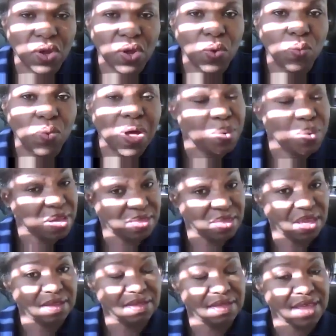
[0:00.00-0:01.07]
Well, we
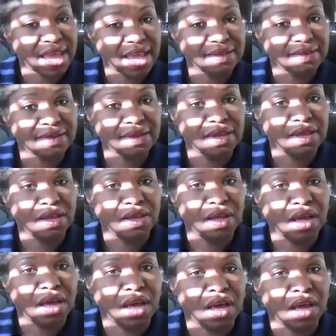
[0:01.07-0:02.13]
think that
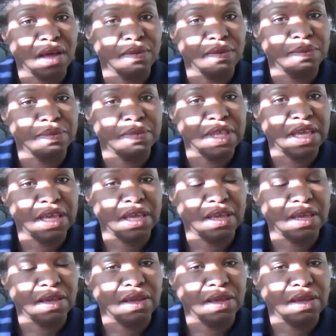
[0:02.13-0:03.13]
the